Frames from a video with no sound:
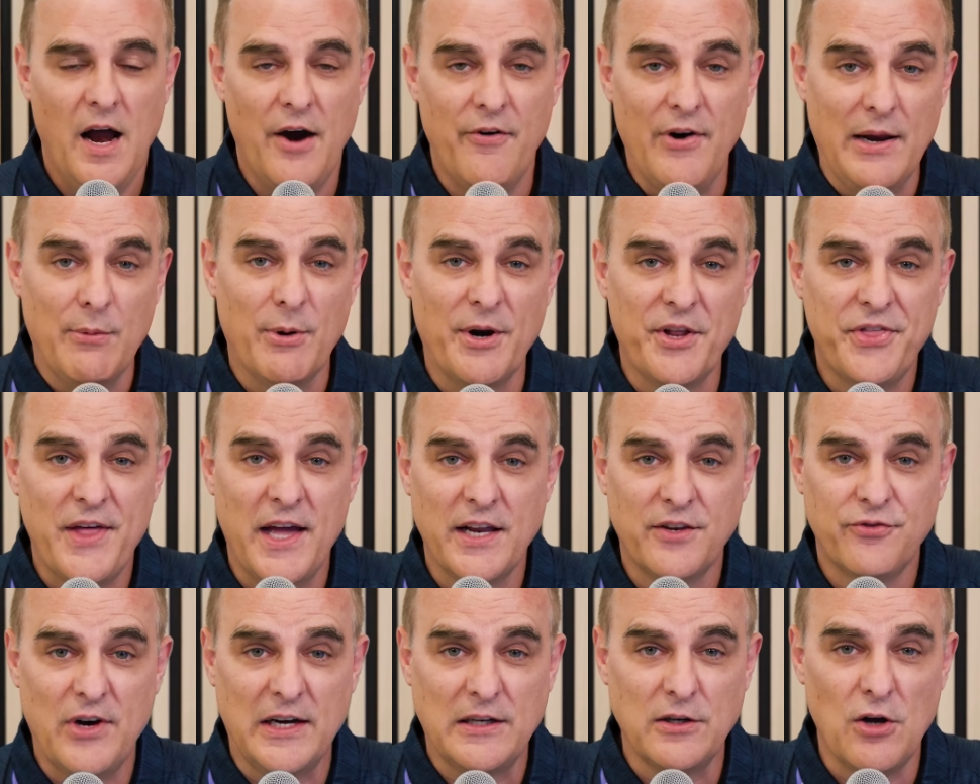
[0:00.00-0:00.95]
really want to thank
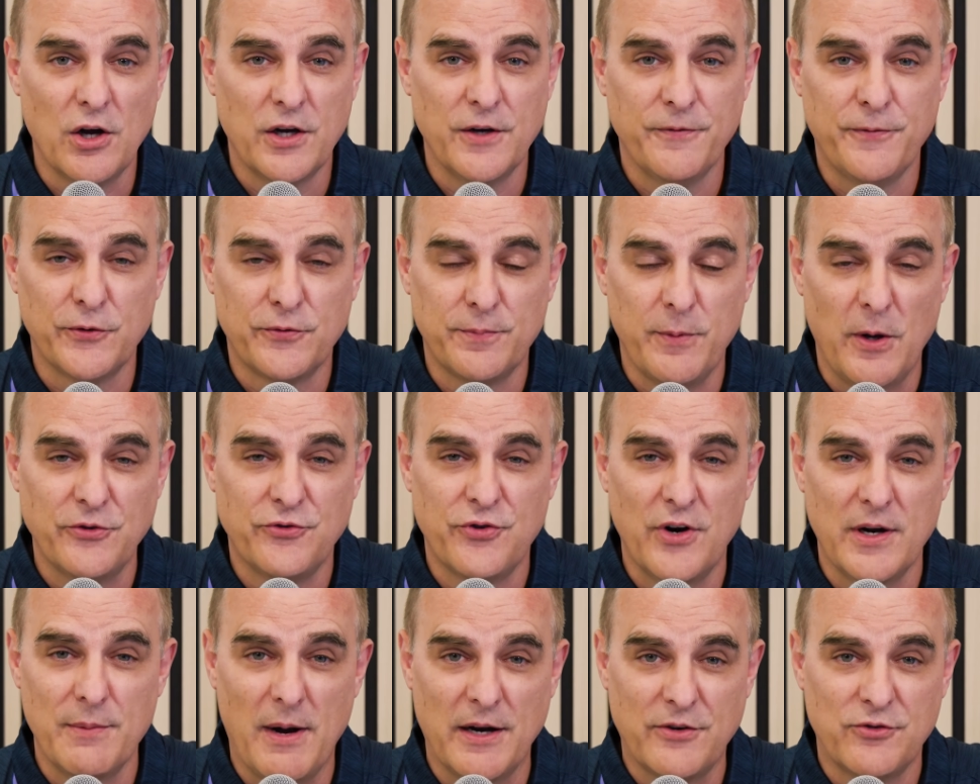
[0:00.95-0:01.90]
ThreatLocker for sponsoring
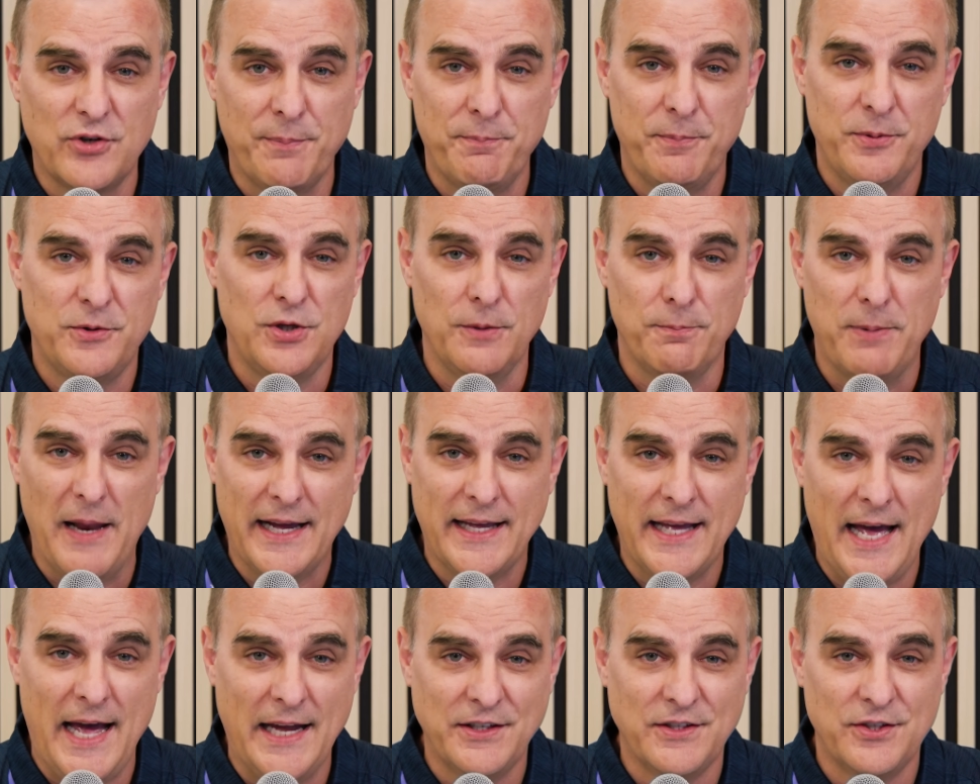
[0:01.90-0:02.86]
my trip to Black
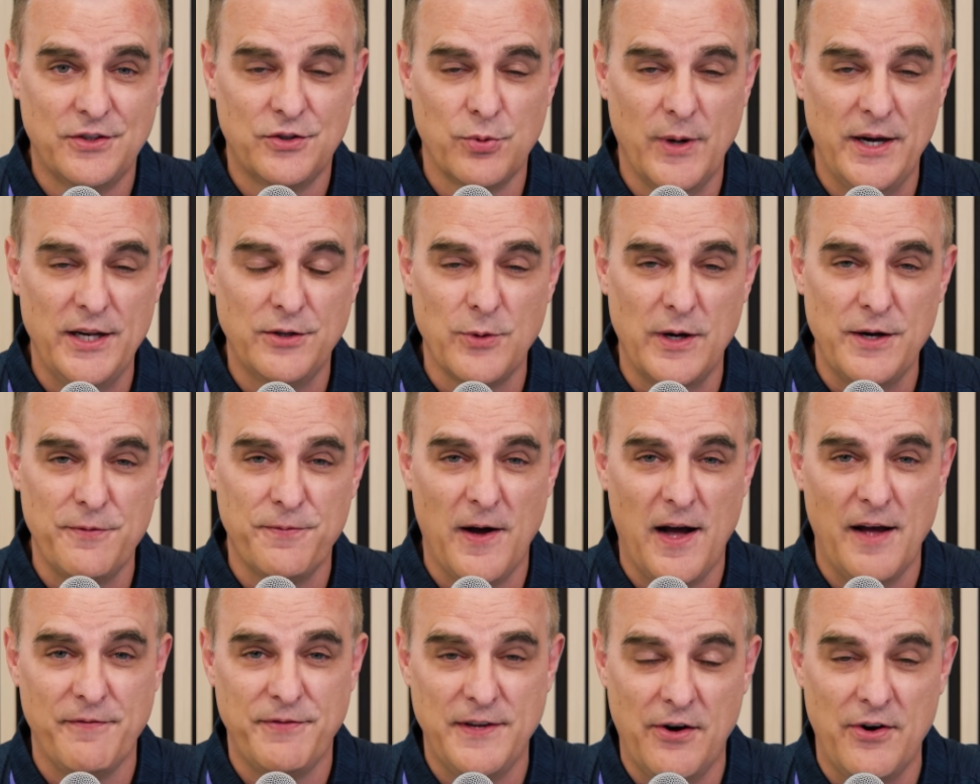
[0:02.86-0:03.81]
Hat twenty
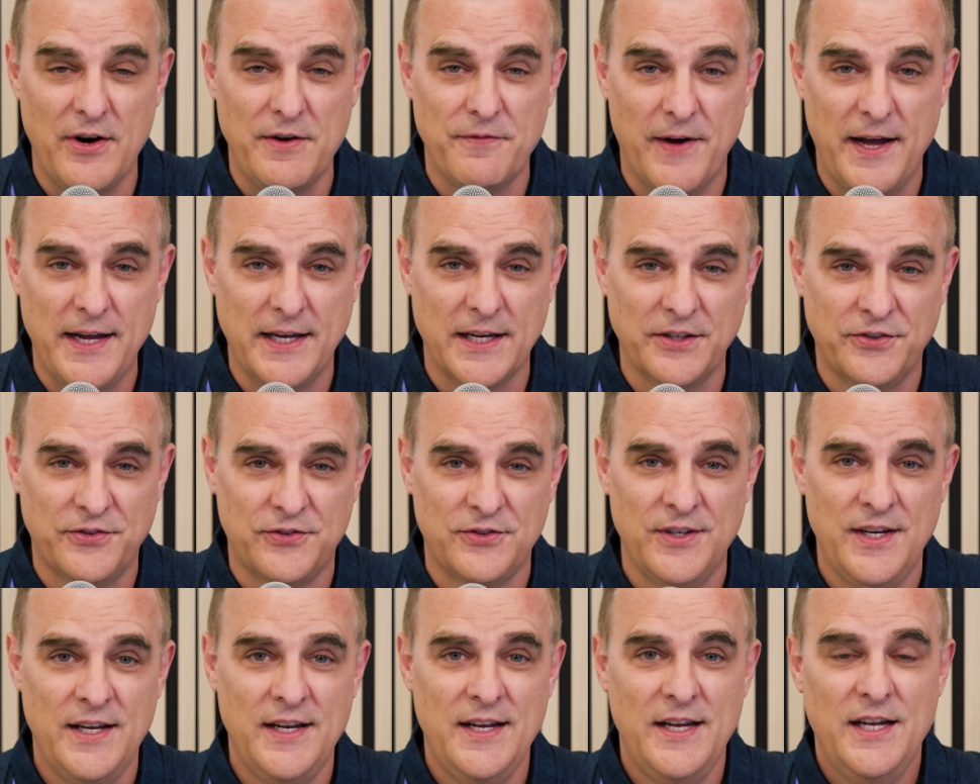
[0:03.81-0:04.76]
twenty-five here in Vegas.
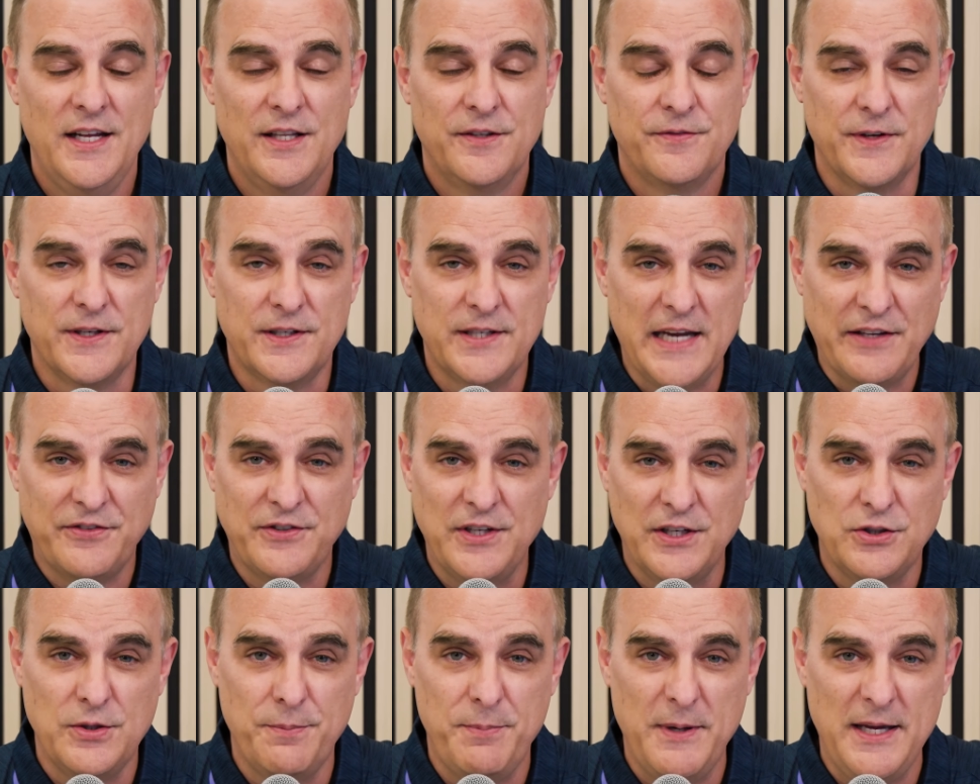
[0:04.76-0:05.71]
It's fantastic
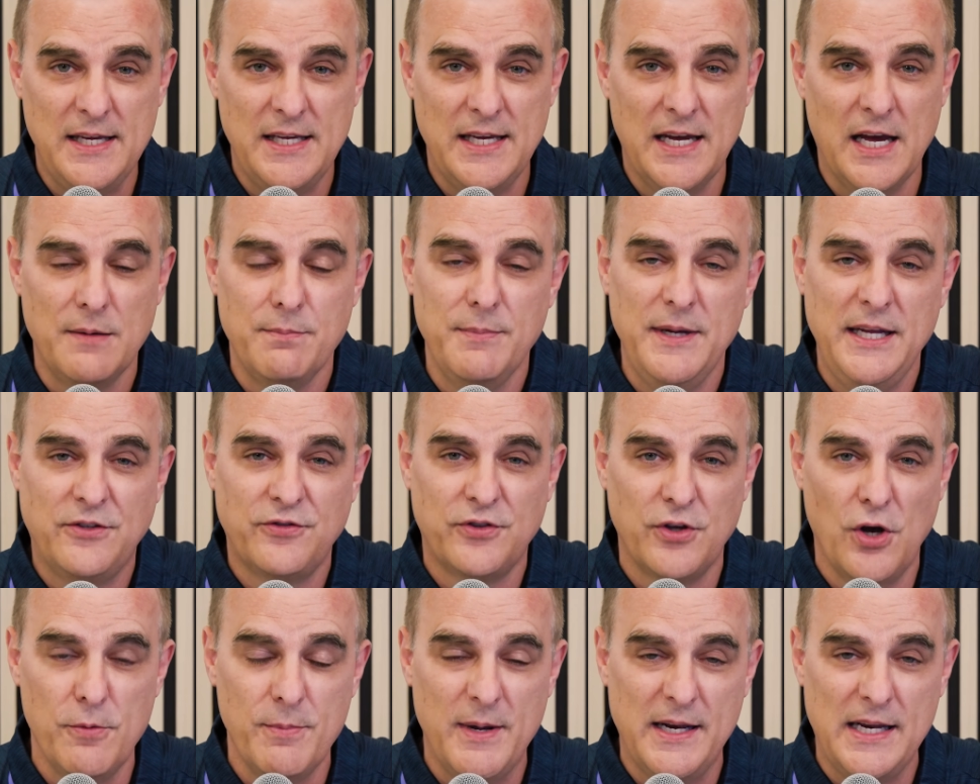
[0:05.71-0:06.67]
to be here and meet so
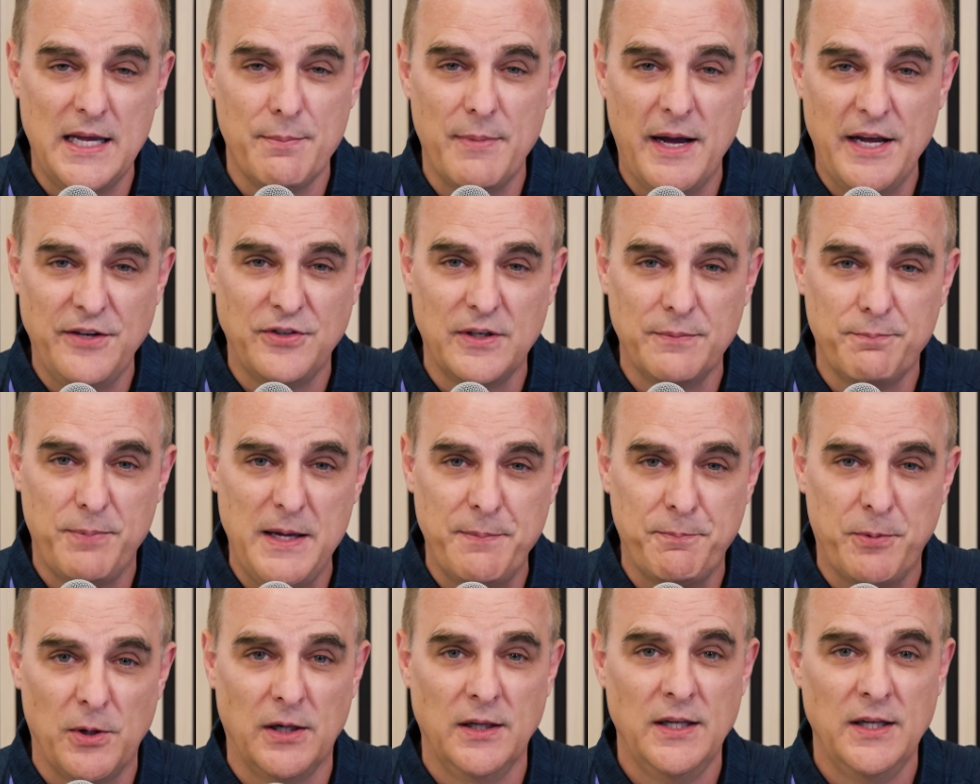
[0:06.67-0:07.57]
many amazing people.